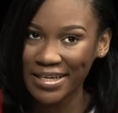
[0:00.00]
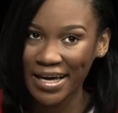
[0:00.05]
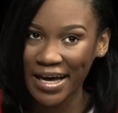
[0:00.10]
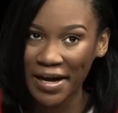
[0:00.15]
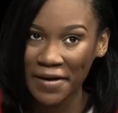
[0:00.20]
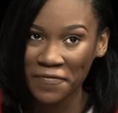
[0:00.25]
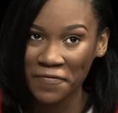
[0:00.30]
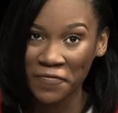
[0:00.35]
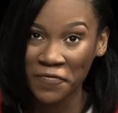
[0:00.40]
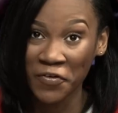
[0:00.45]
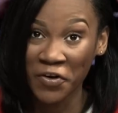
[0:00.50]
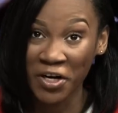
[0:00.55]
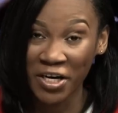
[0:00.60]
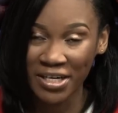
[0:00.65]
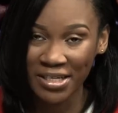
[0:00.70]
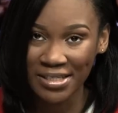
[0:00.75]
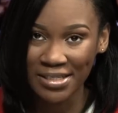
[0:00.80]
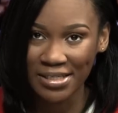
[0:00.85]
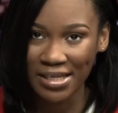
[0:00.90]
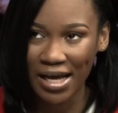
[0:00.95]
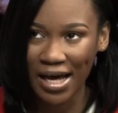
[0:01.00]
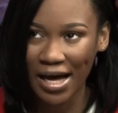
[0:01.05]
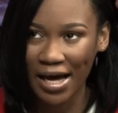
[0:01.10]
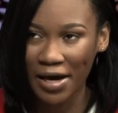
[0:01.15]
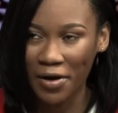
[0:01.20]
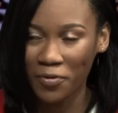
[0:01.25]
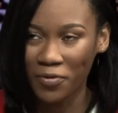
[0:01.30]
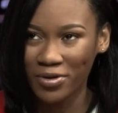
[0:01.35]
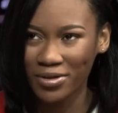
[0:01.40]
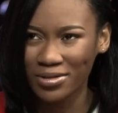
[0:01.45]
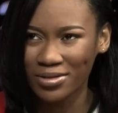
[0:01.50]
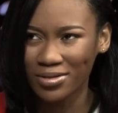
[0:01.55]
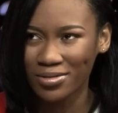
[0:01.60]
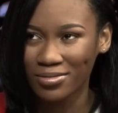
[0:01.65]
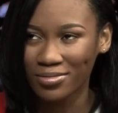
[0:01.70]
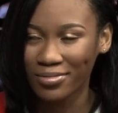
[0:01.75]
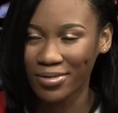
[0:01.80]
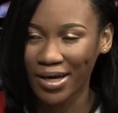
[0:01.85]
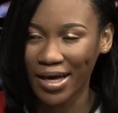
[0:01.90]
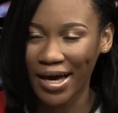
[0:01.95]
at first I was
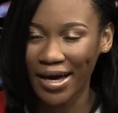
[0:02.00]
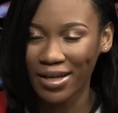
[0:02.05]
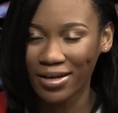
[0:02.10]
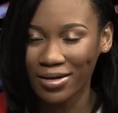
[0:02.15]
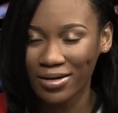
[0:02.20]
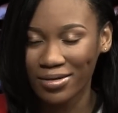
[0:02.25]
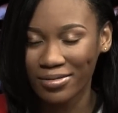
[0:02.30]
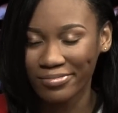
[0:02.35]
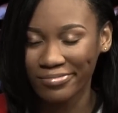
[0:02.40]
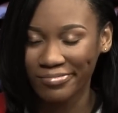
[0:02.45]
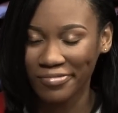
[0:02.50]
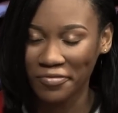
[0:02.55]
kind of